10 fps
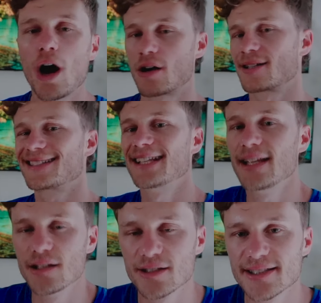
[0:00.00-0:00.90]
are
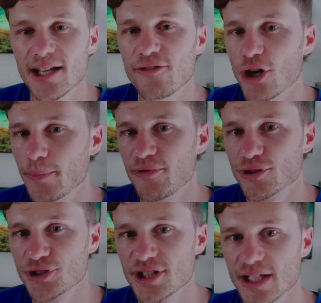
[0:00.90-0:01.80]
setting yourself up for
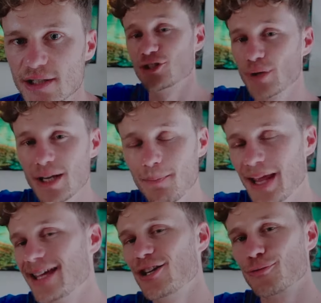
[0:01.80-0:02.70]
success. This training
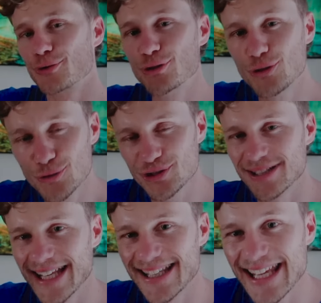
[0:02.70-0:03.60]
plan can reduce
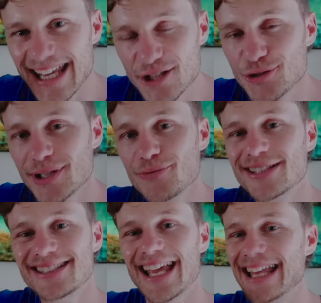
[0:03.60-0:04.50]
that injury
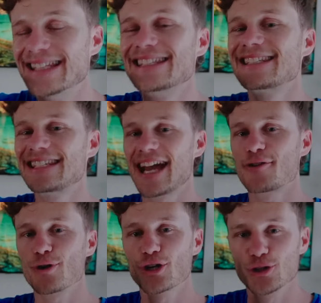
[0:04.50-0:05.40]
risk and
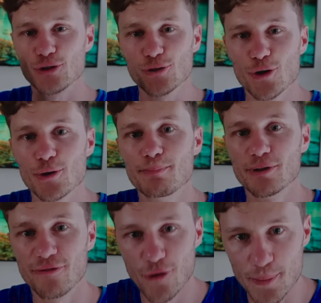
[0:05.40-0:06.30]
skyrocket your
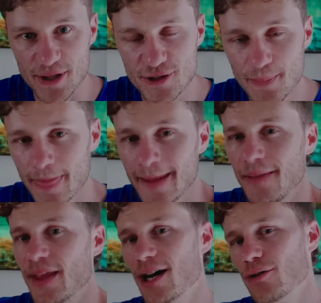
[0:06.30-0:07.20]
performance.
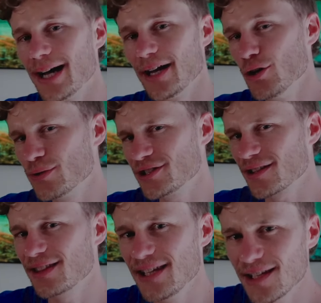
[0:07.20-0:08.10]
Now, I know what you're
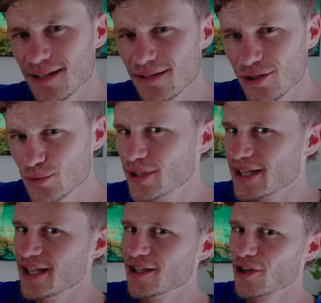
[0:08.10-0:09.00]
thinking. You were
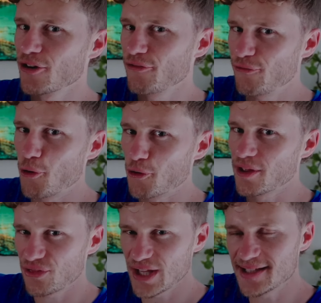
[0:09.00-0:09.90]
here for
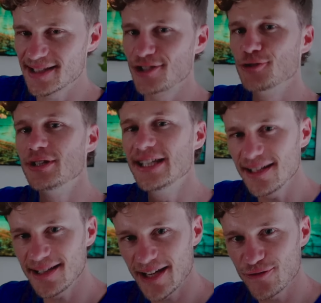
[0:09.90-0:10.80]
things that you
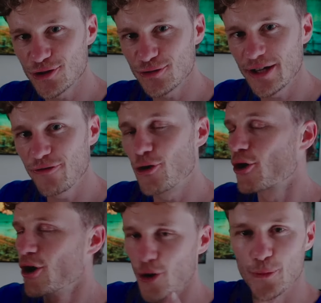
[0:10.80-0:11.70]
didn't have to train
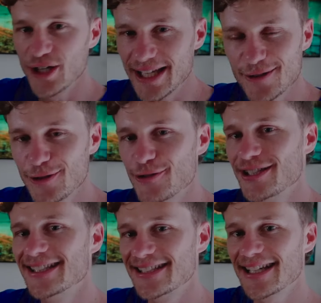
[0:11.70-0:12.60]
for. We'll get to those
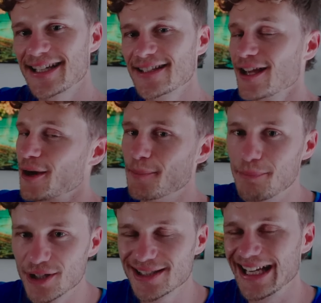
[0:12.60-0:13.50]
in a second,
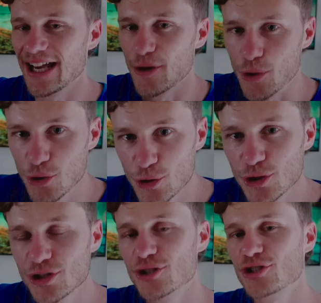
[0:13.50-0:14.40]
but a
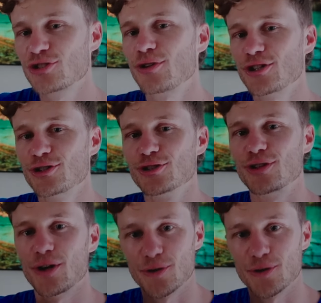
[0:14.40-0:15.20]
good structured